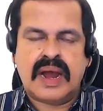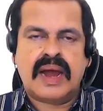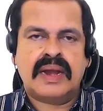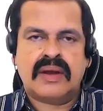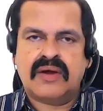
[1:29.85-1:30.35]

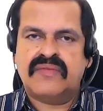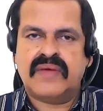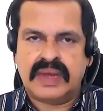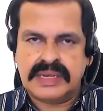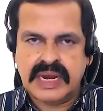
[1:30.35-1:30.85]
are of
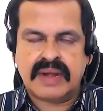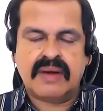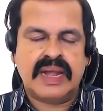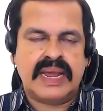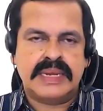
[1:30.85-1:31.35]
a
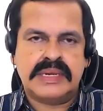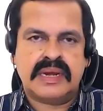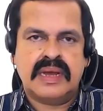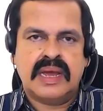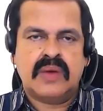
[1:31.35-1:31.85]
general nature,